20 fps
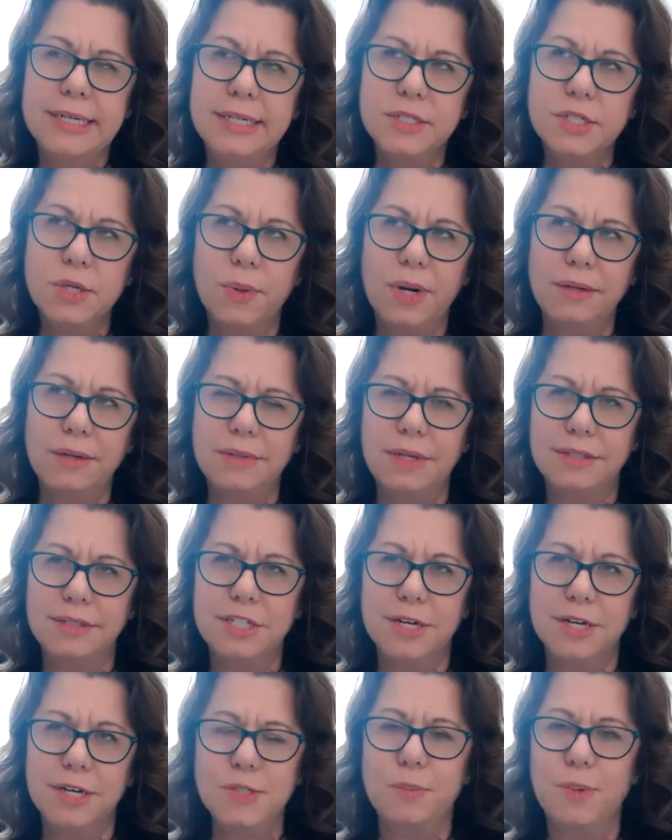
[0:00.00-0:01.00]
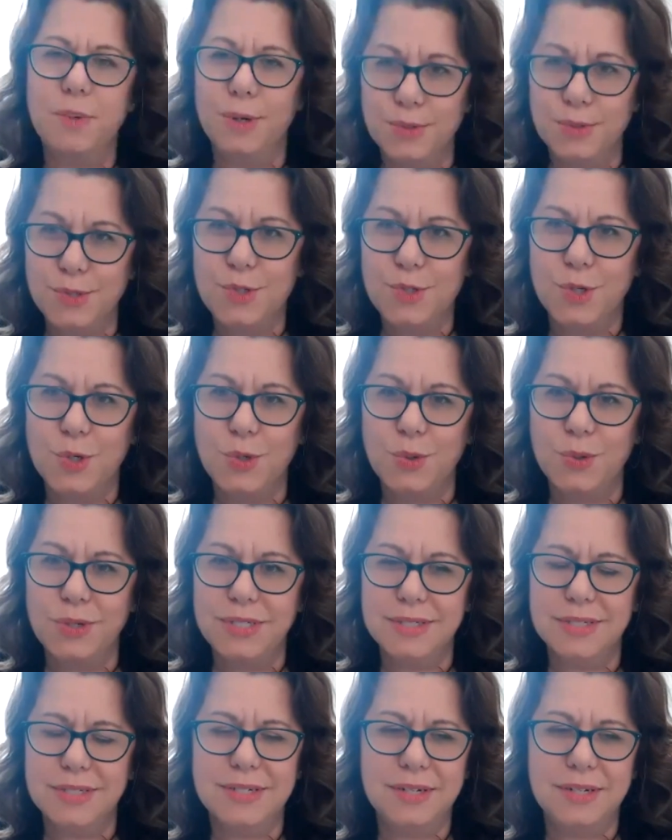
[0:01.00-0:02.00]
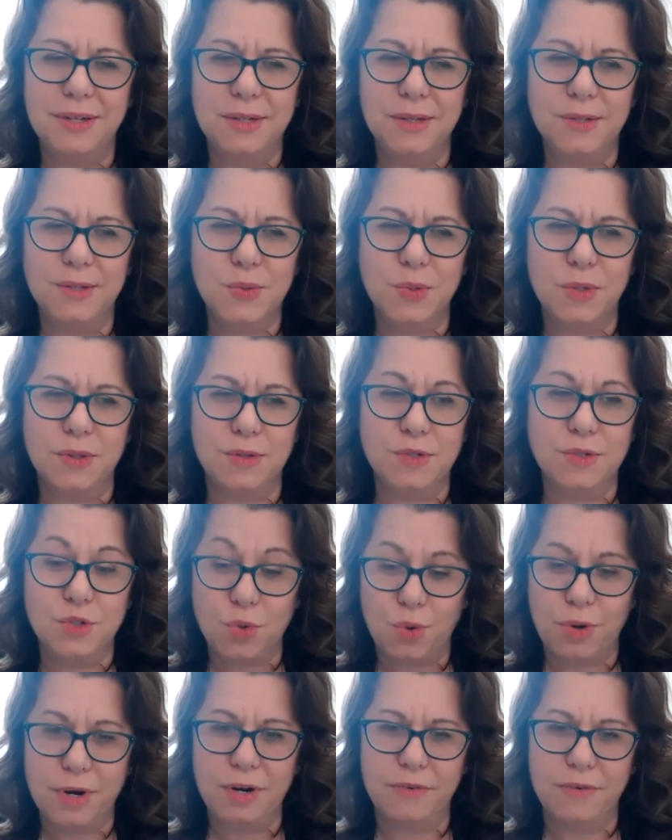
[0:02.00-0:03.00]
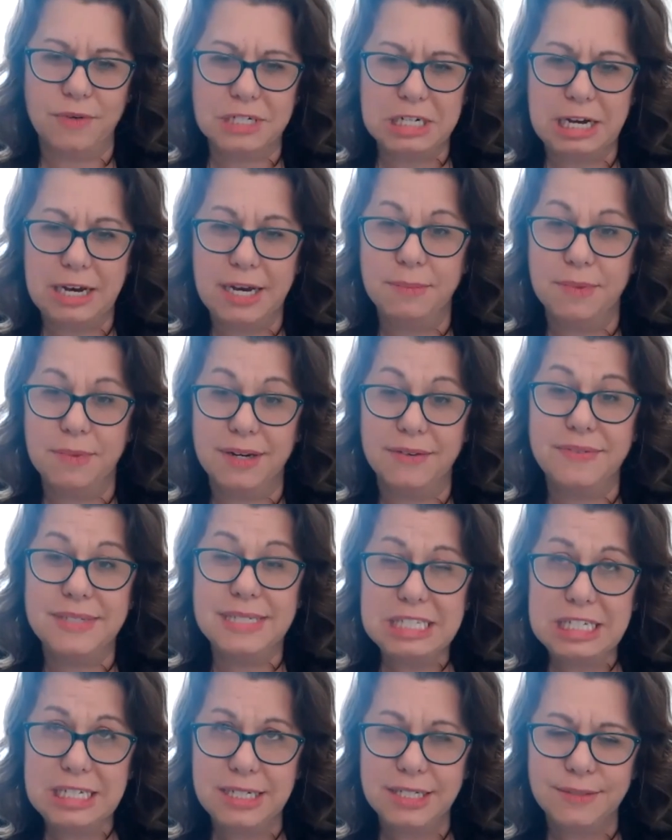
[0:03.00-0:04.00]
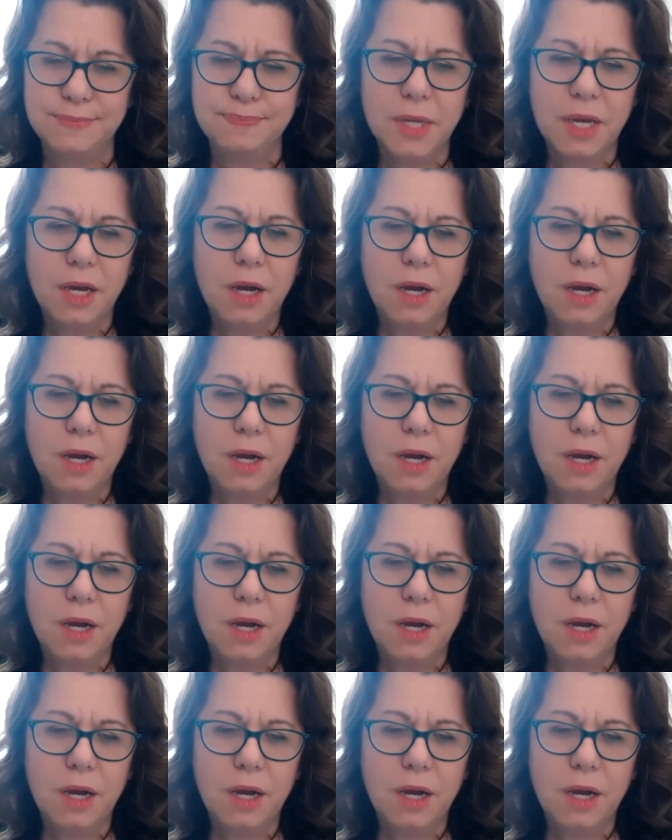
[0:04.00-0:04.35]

So I'll juxtapose two and just tell you sort of the story over time that I've seen.